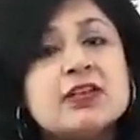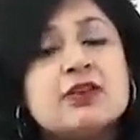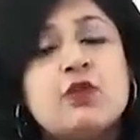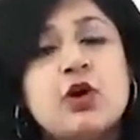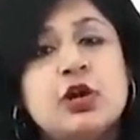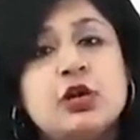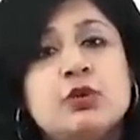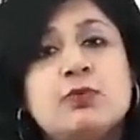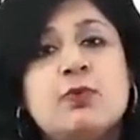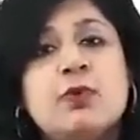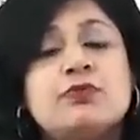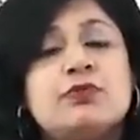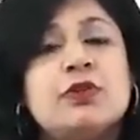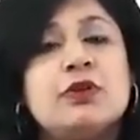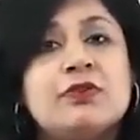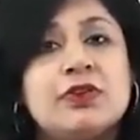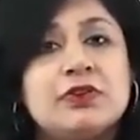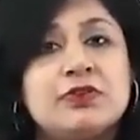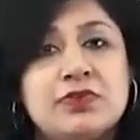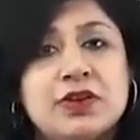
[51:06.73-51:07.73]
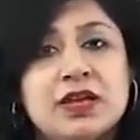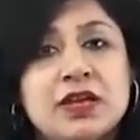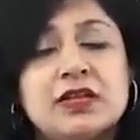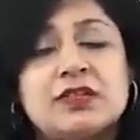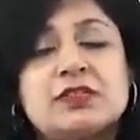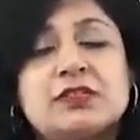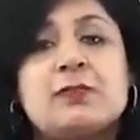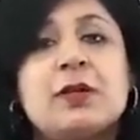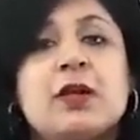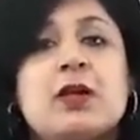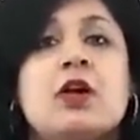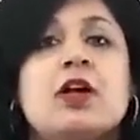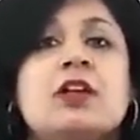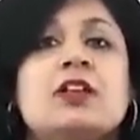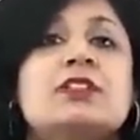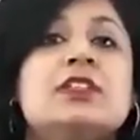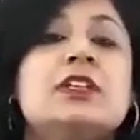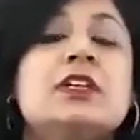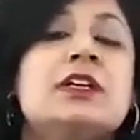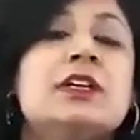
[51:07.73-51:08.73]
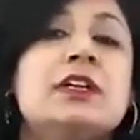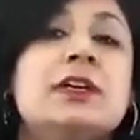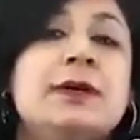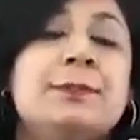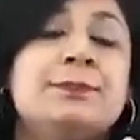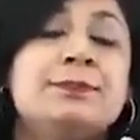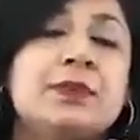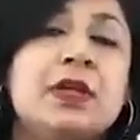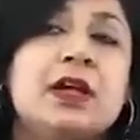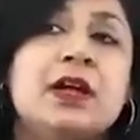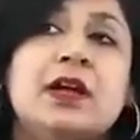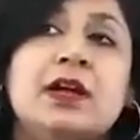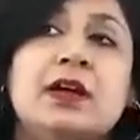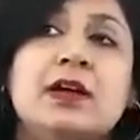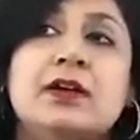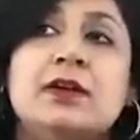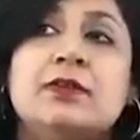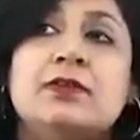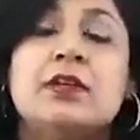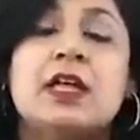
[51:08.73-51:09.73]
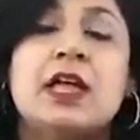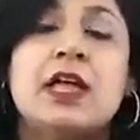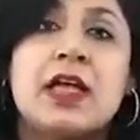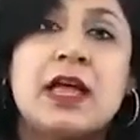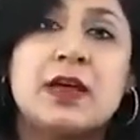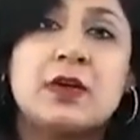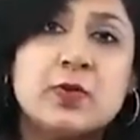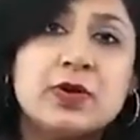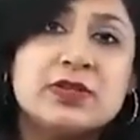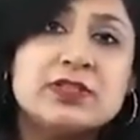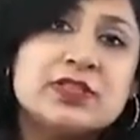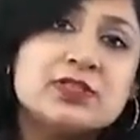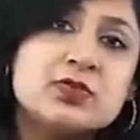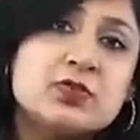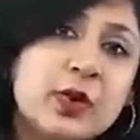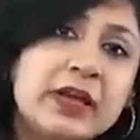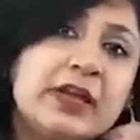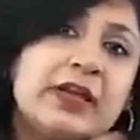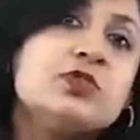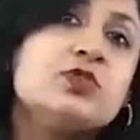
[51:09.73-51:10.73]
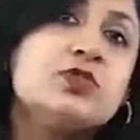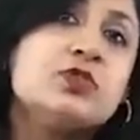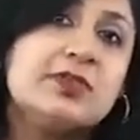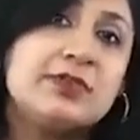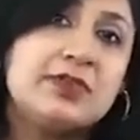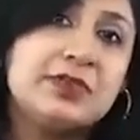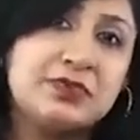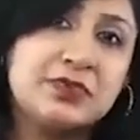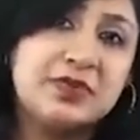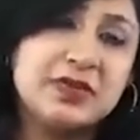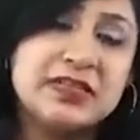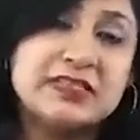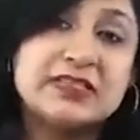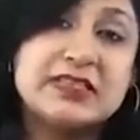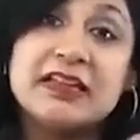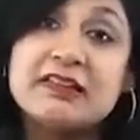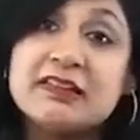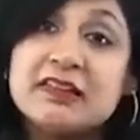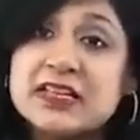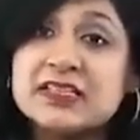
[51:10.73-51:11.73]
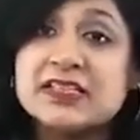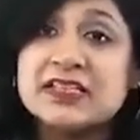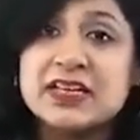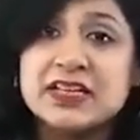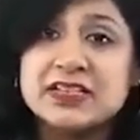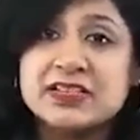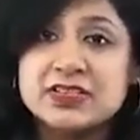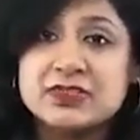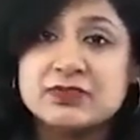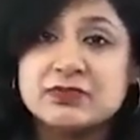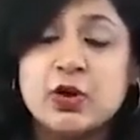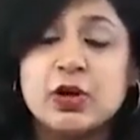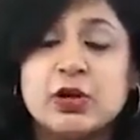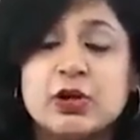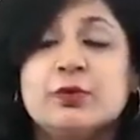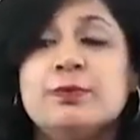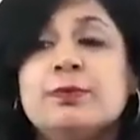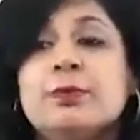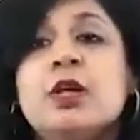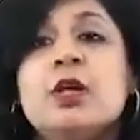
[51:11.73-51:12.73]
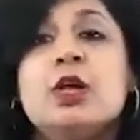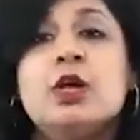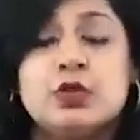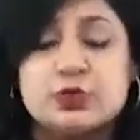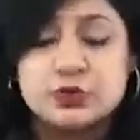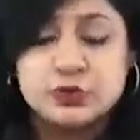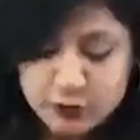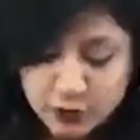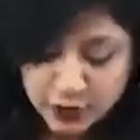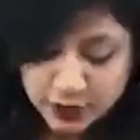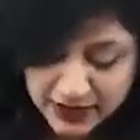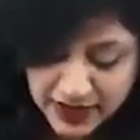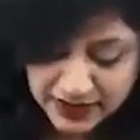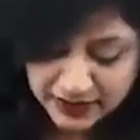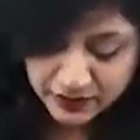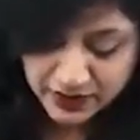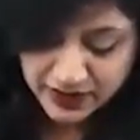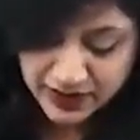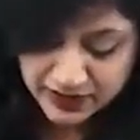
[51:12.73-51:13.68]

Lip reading: the volume of the vitreous because aqueous is going into the vitreous, increasing its volume. So, for that we